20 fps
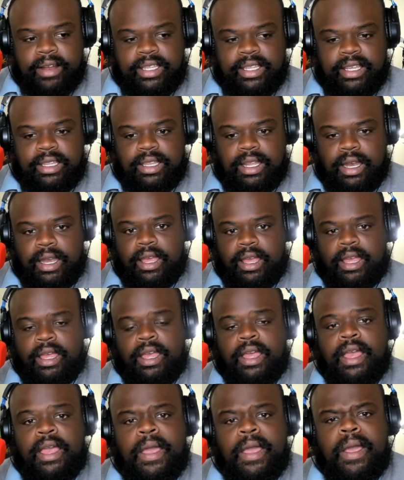at the end of the day.
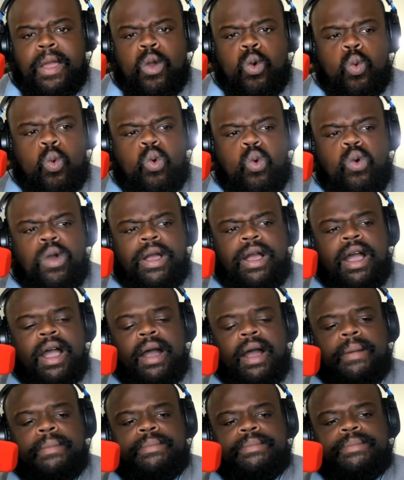
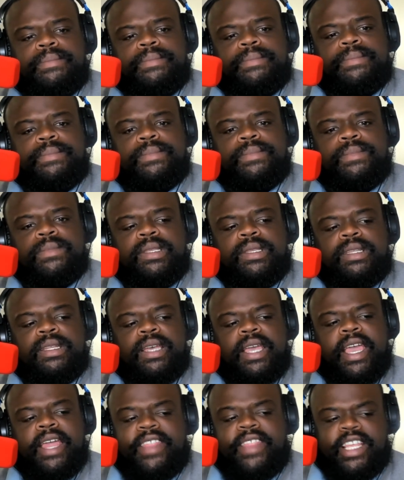Um,
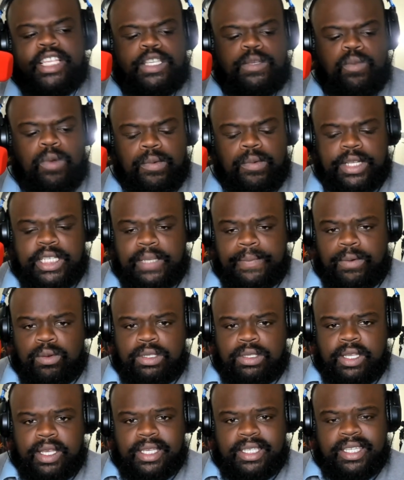and this is what we're
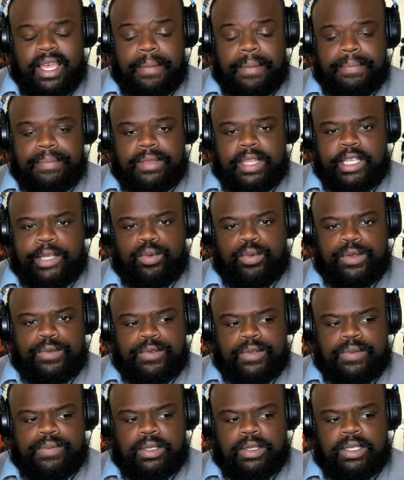supposed to accept. This is what
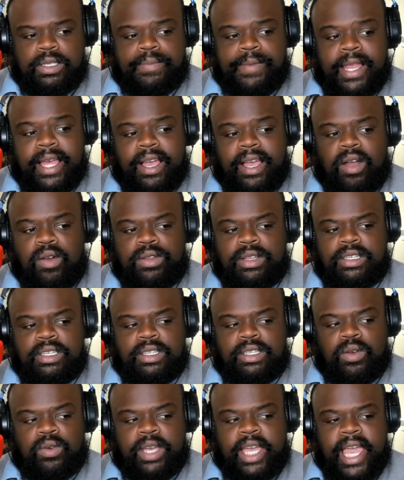we're supposed to be like, oh, this
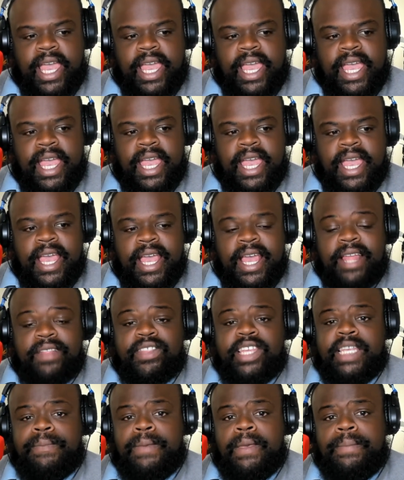is okay.
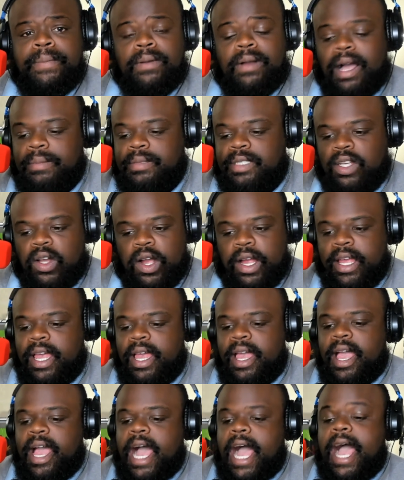These people, I'm sorry.
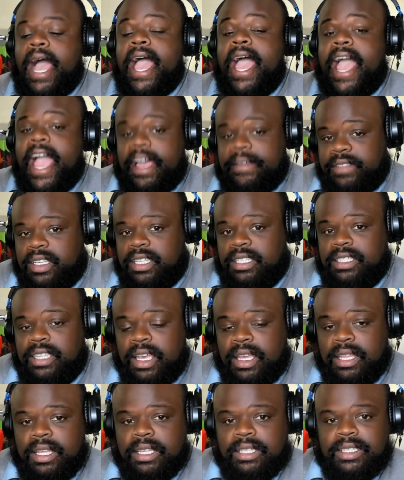I have to
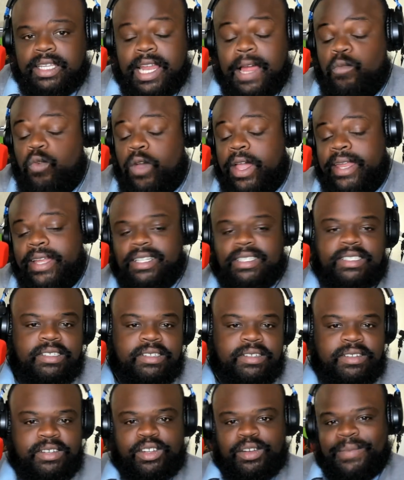say this, and I've waited till
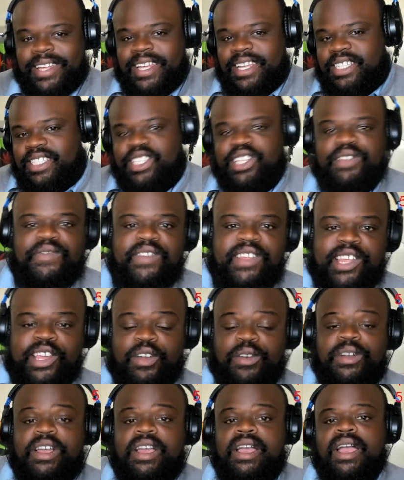a little bit into the
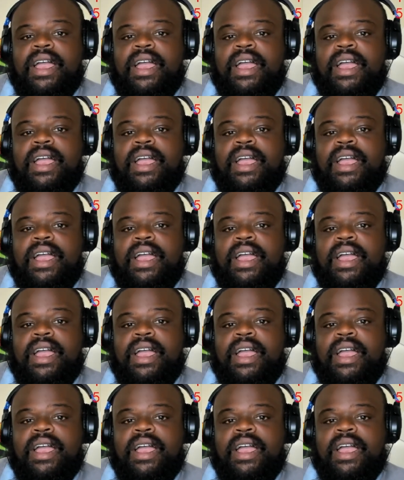video.